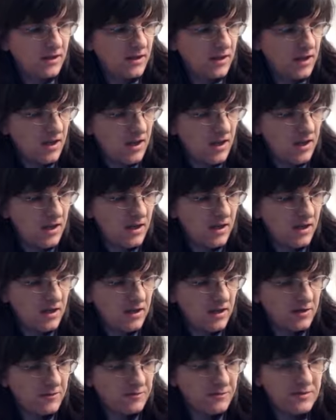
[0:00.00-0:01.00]
It will
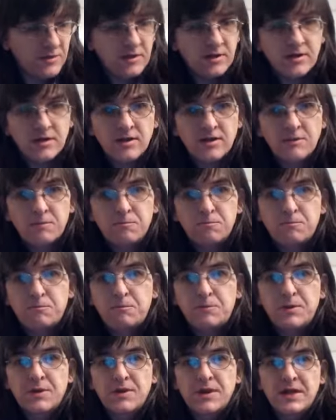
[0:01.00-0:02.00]
give me an insight
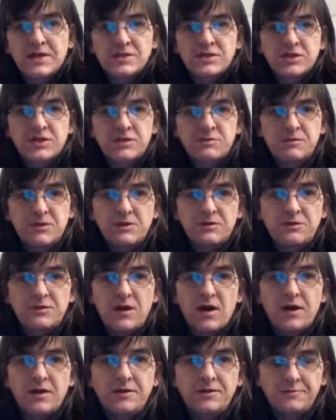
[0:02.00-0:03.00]
into the other
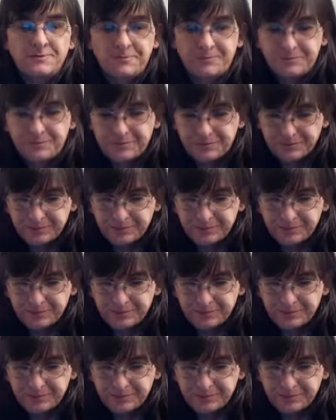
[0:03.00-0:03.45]
armies.